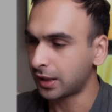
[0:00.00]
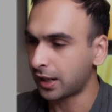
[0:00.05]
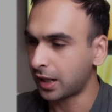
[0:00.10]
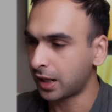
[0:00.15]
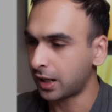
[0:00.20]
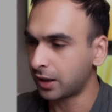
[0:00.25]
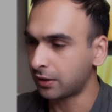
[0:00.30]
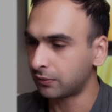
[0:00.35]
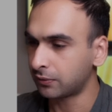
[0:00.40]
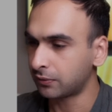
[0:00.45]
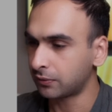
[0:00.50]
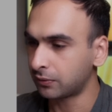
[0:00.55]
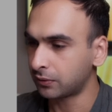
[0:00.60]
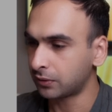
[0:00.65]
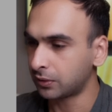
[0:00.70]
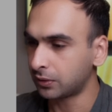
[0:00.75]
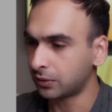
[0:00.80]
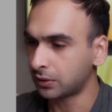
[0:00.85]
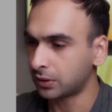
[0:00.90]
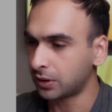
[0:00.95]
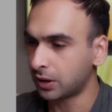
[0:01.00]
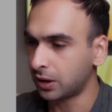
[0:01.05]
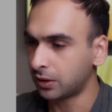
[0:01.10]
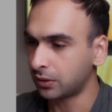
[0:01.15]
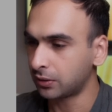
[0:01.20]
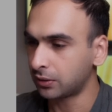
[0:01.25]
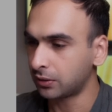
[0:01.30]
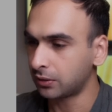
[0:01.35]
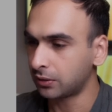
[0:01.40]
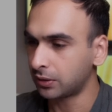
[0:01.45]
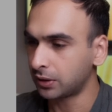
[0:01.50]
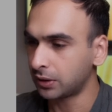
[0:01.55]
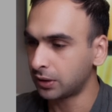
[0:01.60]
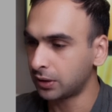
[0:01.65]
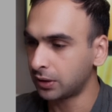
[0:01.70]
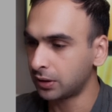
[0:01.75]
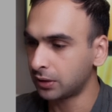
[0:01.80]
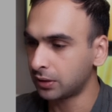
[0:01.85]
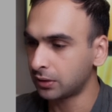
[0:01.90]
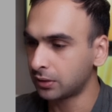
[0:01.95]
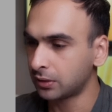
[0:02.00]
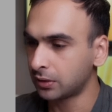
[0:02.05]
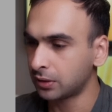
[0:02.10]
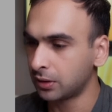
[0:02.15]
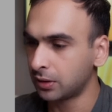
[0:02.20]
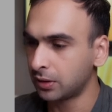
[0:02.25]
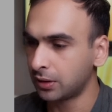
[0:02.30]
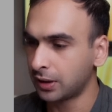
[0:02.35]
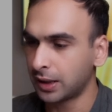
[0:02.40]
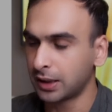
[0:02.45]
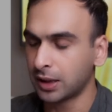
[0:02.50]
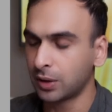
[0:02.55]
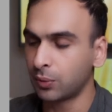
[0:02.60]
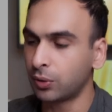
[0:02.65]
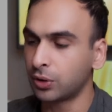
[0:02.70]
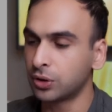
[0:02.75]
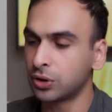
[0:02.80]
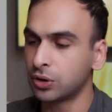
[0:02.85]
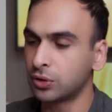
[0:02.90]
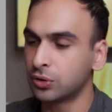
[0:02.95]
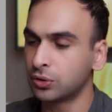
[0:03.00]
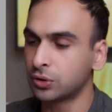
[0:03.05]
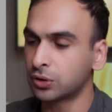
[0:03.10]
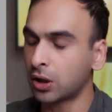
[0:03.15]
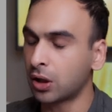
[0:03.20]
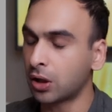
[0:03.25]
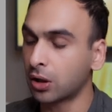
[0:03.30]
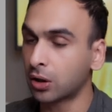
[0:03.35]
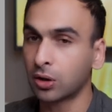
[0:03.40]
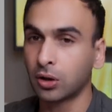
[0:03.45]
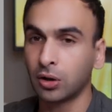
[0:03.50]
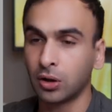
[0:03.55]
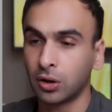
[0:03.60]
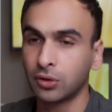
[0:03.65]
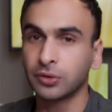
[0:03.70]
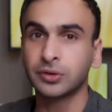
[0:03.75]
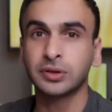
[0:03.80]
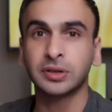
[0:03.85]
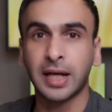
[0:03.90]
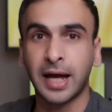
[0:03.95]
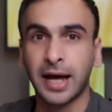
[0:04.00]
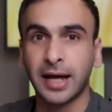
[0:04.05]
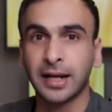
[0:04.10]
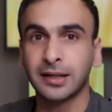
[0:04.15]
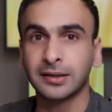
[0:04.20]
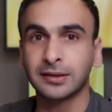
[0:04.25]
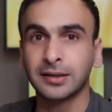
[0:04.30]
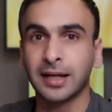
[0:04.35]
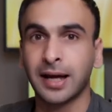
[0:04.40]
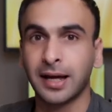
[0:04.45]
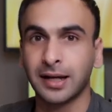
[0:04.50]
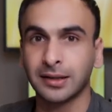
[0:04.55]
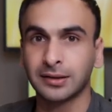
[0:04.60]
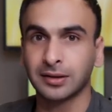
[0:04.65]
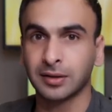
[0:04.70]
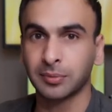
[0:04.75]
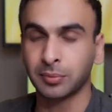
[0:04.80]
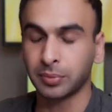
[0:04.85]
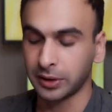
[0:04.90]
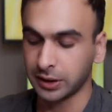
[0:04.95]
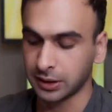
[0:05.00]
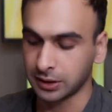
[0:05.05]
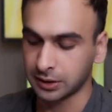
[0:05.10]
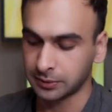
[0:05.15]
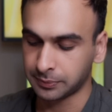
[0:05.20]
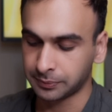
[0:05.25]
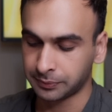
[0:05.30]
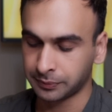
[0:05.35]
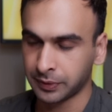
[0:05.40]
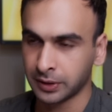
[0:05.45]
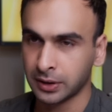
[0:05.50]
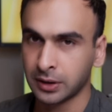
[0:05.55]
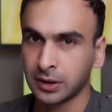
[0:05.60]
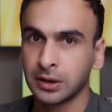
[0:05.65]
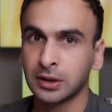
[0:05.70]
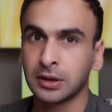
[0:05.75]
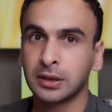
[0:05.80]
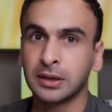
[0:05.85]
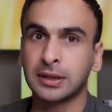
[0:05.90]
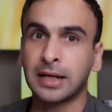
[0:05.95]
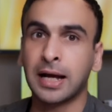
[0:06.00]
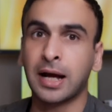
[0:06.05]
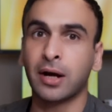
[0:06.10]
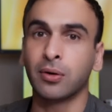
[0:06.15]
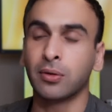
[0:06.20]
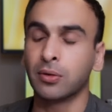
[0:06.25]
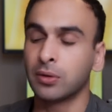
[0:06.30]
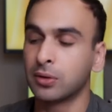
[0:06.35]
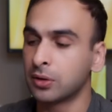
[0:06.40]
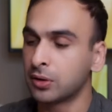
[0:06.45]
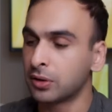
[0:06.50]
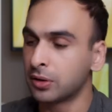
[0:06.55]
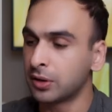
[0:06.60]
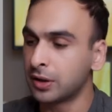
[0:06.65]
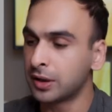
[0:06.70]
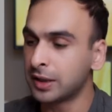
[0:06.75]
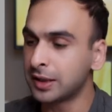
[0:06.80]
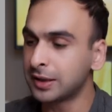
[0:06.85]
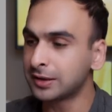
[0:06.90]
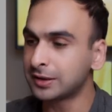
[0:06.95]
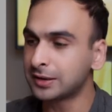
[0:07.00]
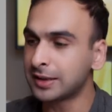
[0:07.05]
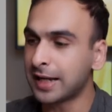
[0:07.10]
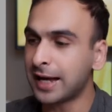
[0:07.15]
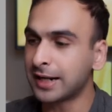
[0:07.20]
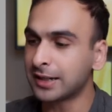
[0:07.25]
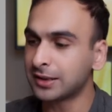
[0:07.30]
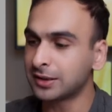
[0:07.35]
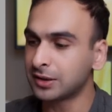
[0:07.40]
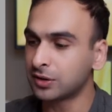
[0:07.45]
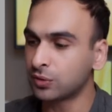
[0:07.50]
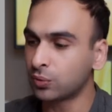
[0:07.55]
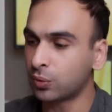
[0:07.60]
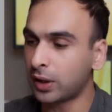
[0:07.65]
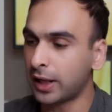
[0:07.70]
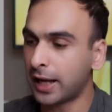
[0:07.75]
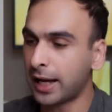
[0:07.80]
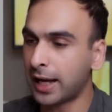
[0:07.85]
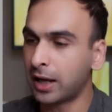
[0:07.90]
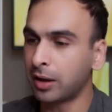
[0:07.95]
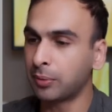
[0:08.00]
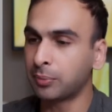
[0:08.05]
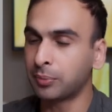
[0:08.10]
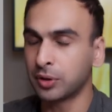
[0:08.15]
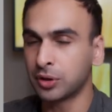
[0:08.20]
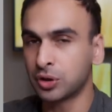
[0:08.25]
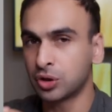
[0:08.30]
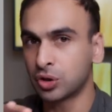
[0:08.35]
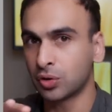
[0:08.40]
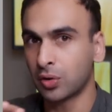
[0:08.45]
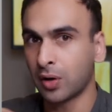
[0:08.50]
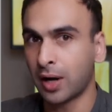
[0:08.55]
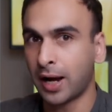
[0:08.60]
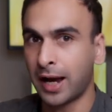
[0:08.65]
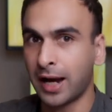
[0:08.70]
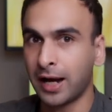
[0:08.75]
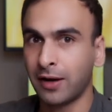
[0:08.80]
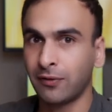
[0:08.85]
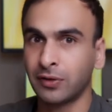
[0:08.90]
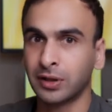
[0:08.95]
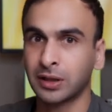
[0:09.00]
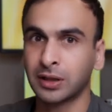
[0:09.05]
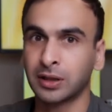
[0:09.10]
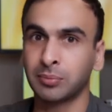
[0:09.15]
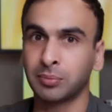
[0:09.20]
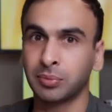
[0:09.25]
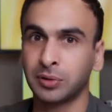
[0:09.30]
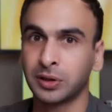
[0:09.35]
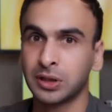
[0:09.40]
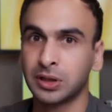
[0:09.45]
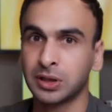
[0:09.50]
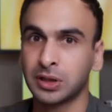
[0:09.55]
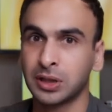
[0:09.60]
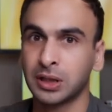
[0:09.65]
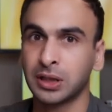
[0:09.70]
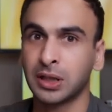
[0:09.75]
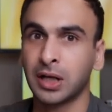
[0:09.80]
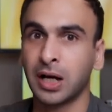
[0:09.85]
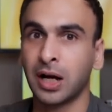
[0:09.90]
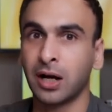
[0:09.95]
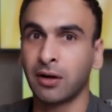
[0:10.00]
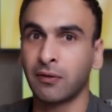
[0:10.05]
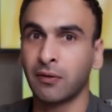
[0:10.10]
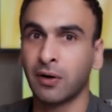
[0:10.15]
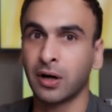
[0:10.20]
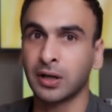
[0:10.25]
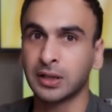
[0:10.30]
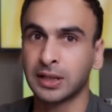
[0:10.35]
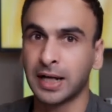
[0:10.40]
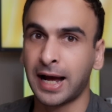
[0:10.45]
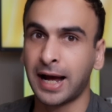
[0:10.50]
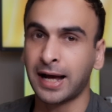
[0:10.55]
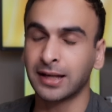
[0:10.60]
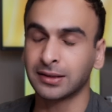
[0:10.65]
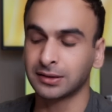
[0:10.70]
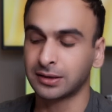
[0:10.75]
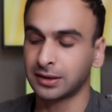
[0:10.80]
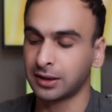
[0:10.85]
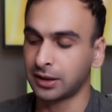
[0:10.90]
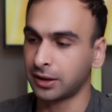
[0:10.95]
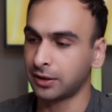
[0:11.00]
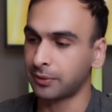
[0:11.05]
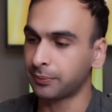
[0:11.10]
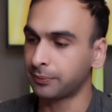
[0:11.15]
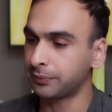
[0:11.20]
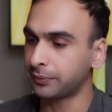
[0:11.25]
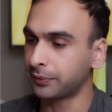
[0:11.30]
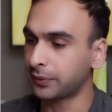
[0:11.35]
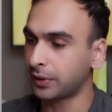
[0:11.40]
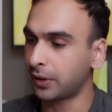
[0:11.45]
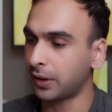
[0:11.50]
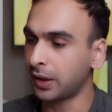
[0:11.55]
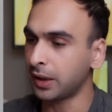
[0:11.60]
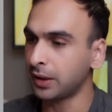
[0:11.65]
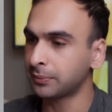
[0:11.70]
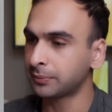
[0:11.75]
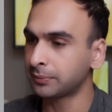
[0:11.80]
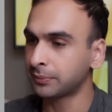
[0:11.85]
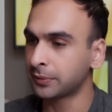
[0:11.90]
have good color coding here. And then we'll use our close status as complete. Now, these statuses will help drive the completion of our task here. All right.